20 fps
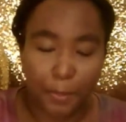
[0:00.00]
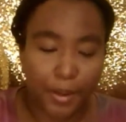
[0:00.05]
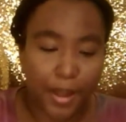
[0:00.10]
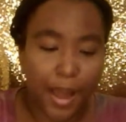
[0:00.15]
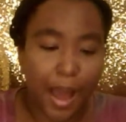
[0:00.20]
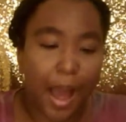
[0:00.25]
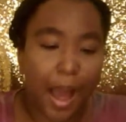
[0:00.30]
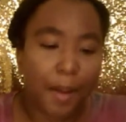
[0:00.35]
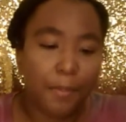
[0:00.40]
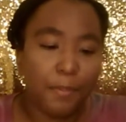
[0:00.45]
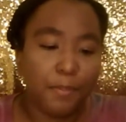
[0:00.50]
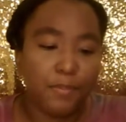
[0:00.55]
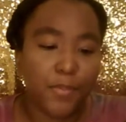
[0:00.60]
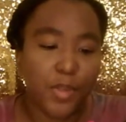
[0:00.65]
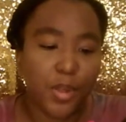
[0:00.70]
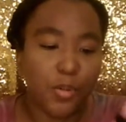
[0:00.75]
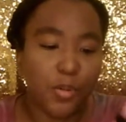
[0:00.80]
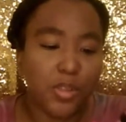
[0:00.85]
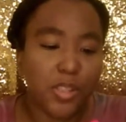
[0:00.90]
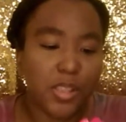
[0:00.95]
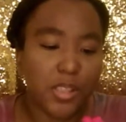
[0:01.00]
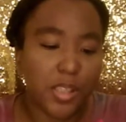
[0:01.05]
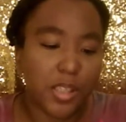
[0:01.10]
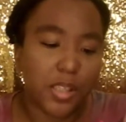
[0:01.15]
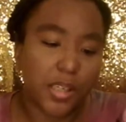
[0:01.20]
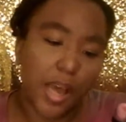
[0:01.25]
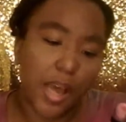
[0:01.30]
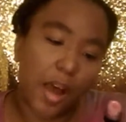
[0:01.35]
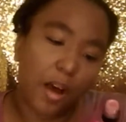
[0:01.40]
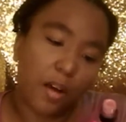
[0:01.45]
But I'm
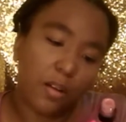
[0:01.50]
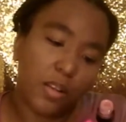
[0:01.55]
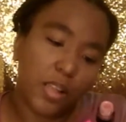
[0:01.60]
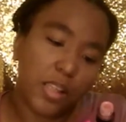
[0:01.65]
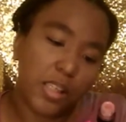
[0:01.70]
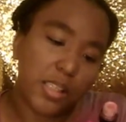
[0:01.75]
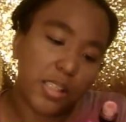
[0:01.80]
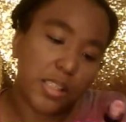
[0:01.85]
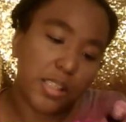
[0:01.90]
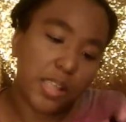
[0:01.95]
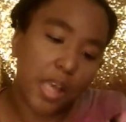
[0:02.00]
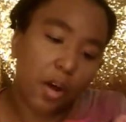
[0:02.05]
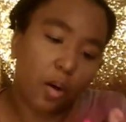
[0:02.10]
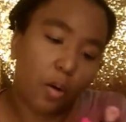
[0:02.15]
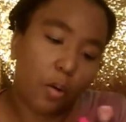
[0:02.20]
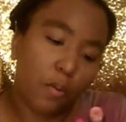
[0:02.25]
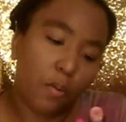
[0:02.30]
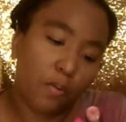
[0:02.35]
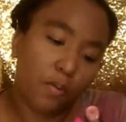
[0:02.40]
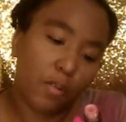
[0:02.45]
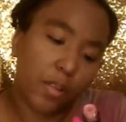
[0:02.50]
using now this e.l.f.